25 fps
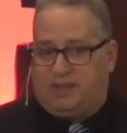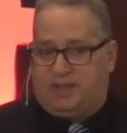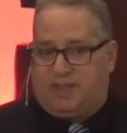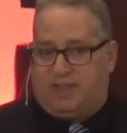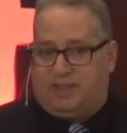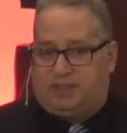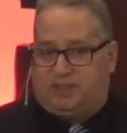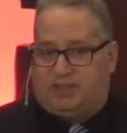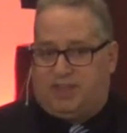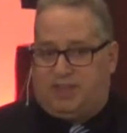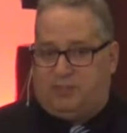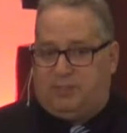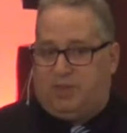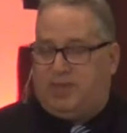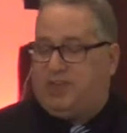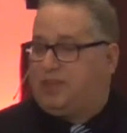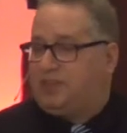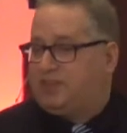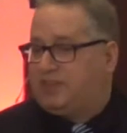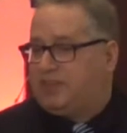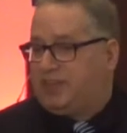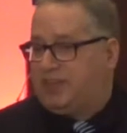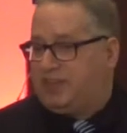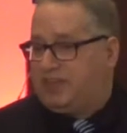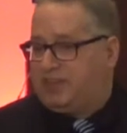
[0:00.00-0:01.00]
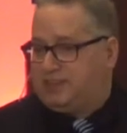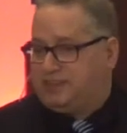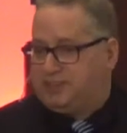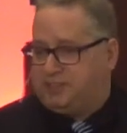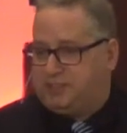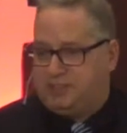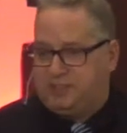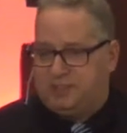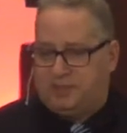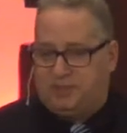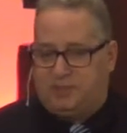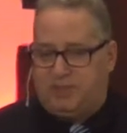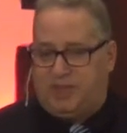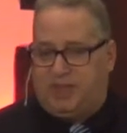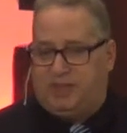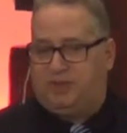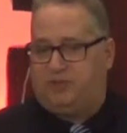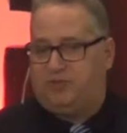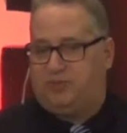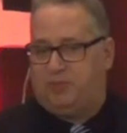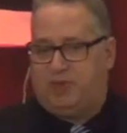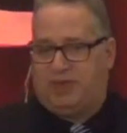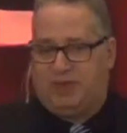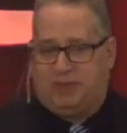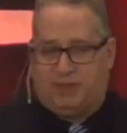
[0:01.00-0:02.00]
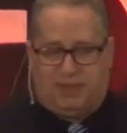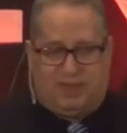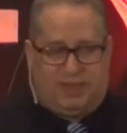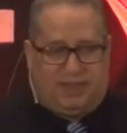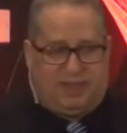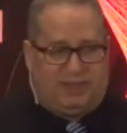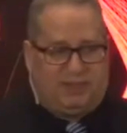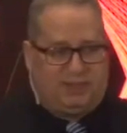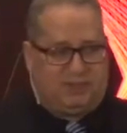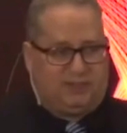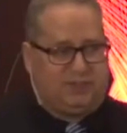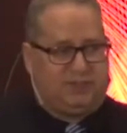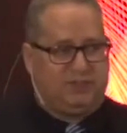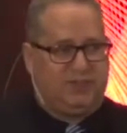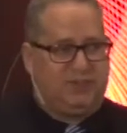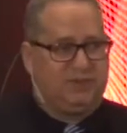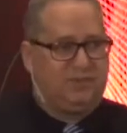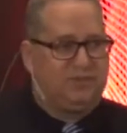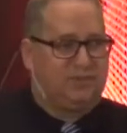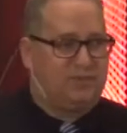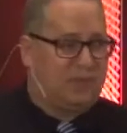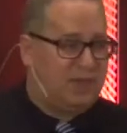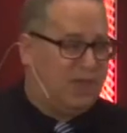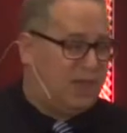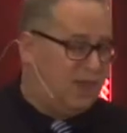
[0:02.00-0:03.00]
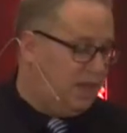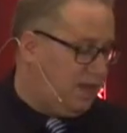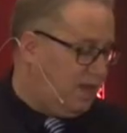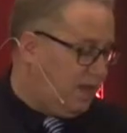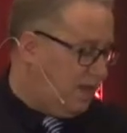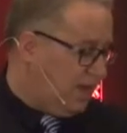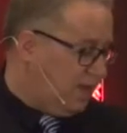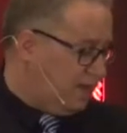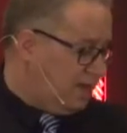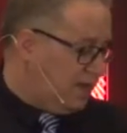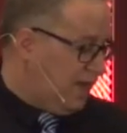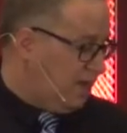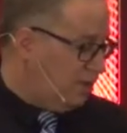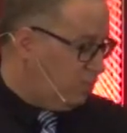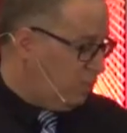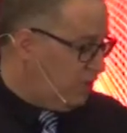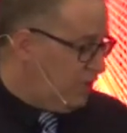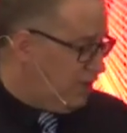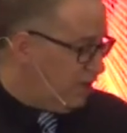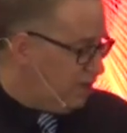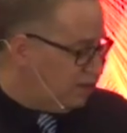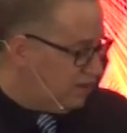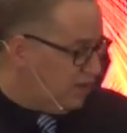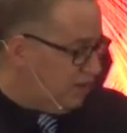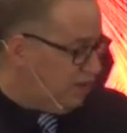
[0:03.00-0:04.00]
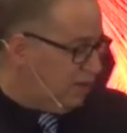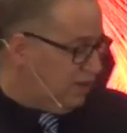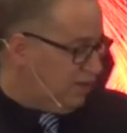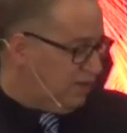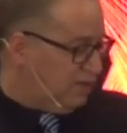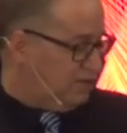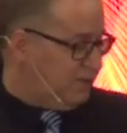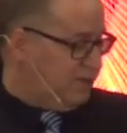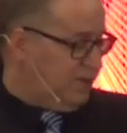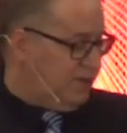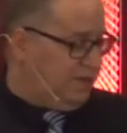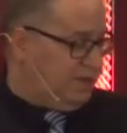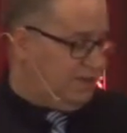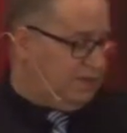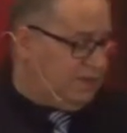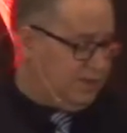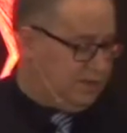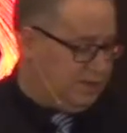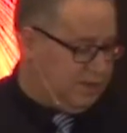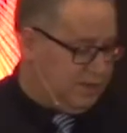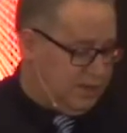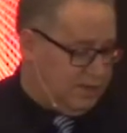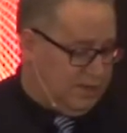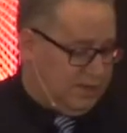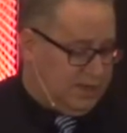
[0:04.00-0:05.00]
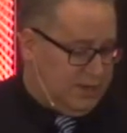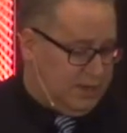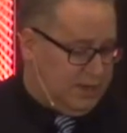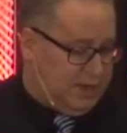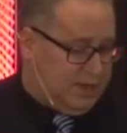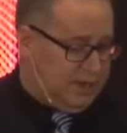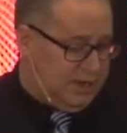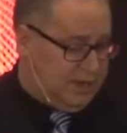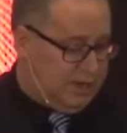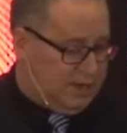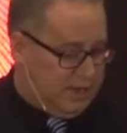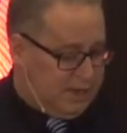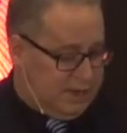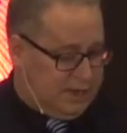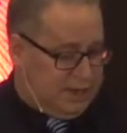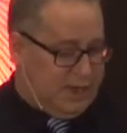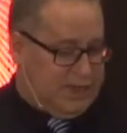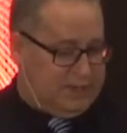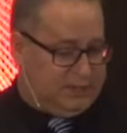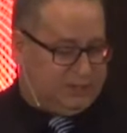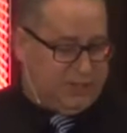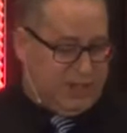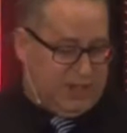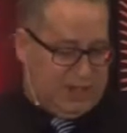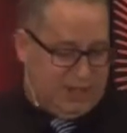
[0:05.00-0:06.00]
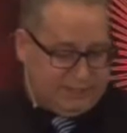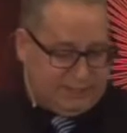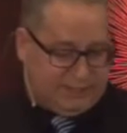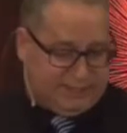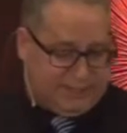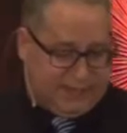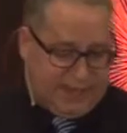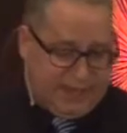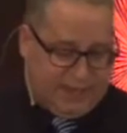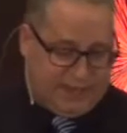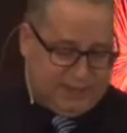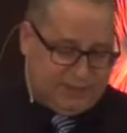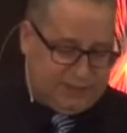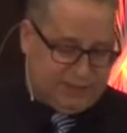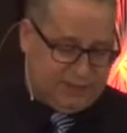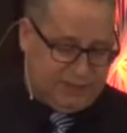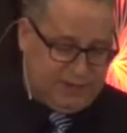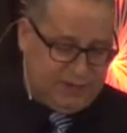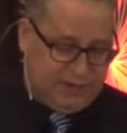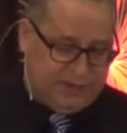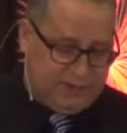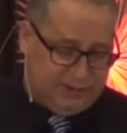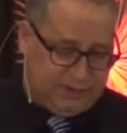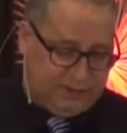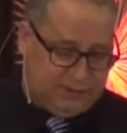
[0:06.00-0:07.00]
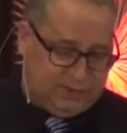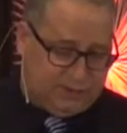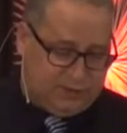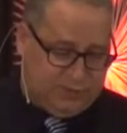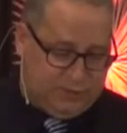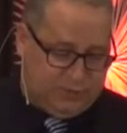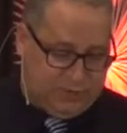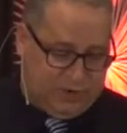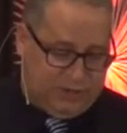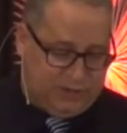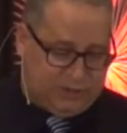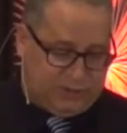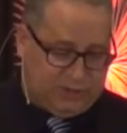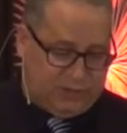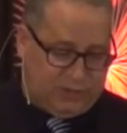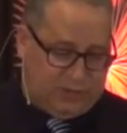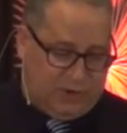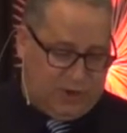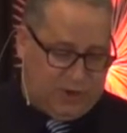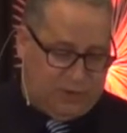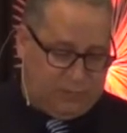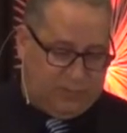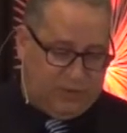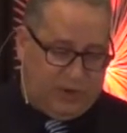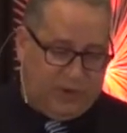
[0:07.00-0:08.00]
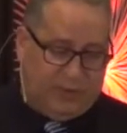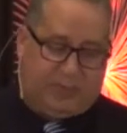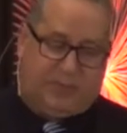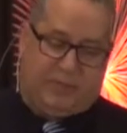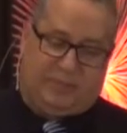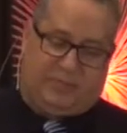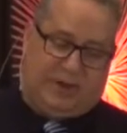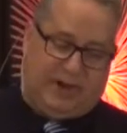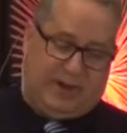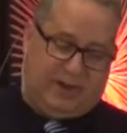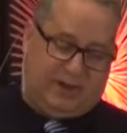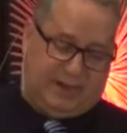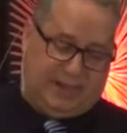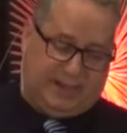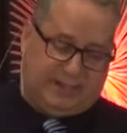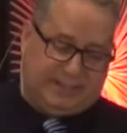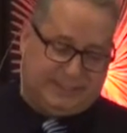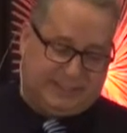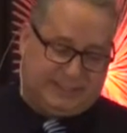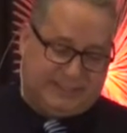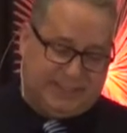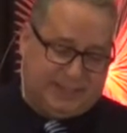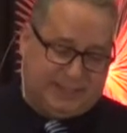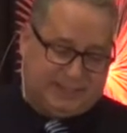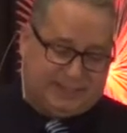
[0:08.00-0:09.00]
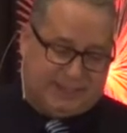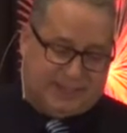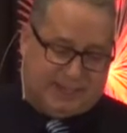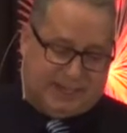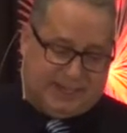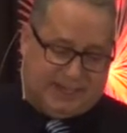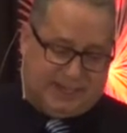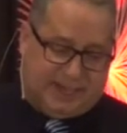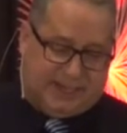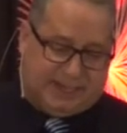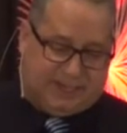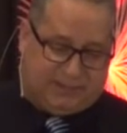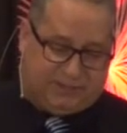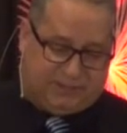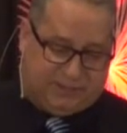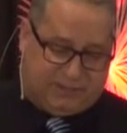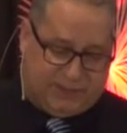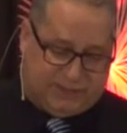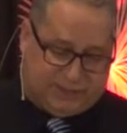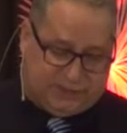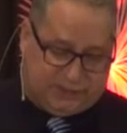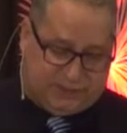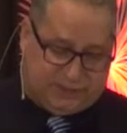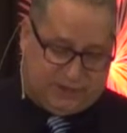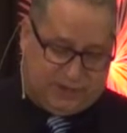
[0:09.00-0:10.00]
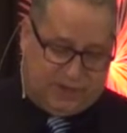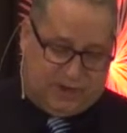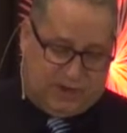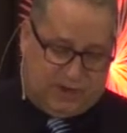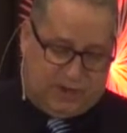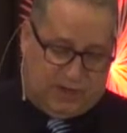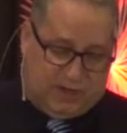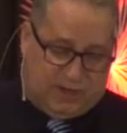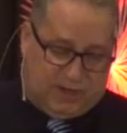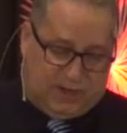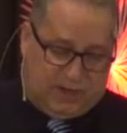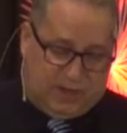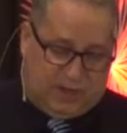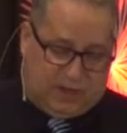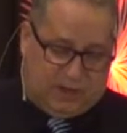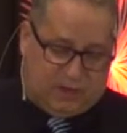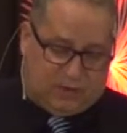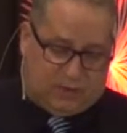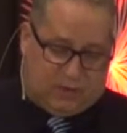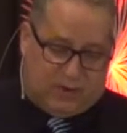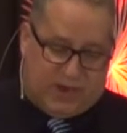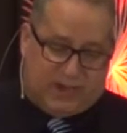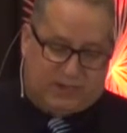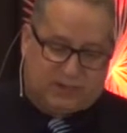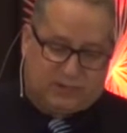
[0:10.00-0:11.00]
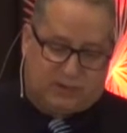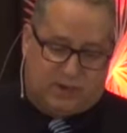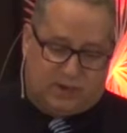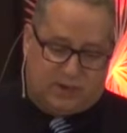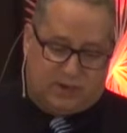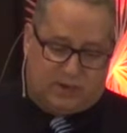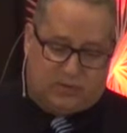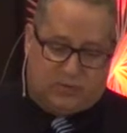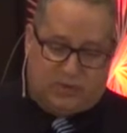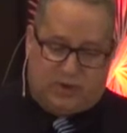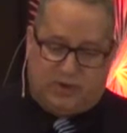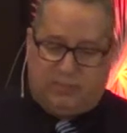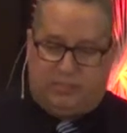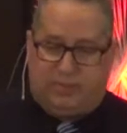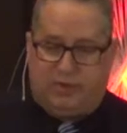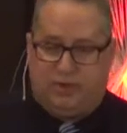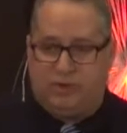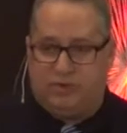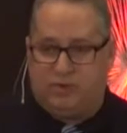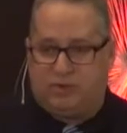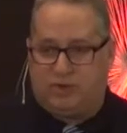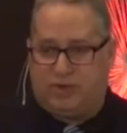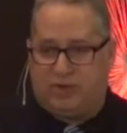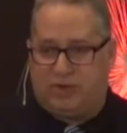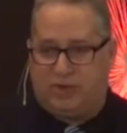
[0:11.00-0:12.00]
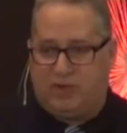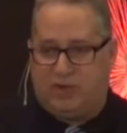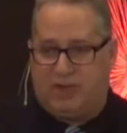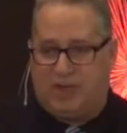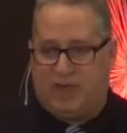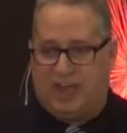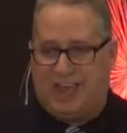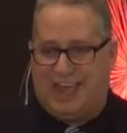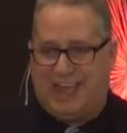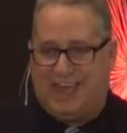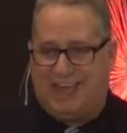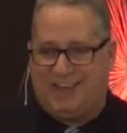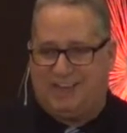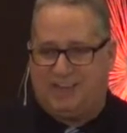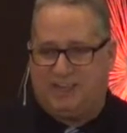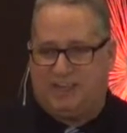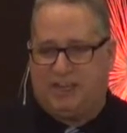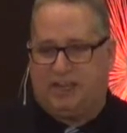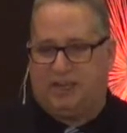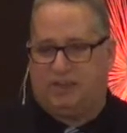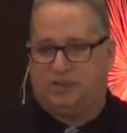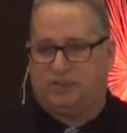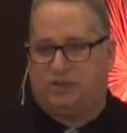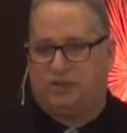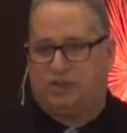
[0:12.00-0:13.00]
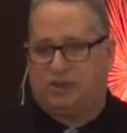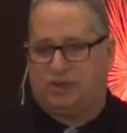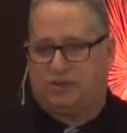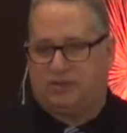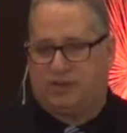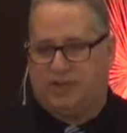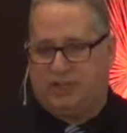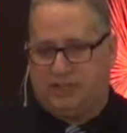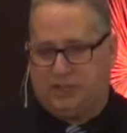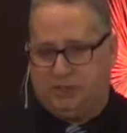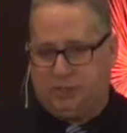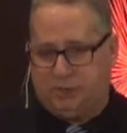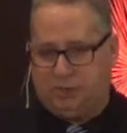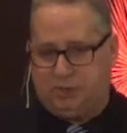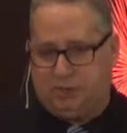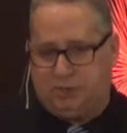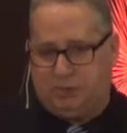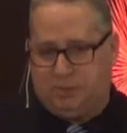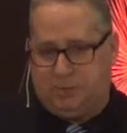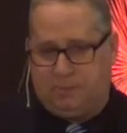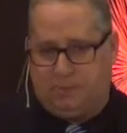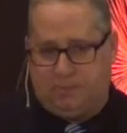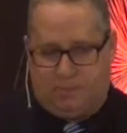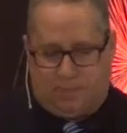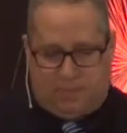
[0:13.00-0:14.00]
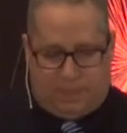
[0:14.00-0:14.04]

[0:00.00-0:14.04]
They say mean things. They do mean things. And yet we are called, as God says, to preach the word. Be prepared in season and out of season. Correct, rebuke, and encourage.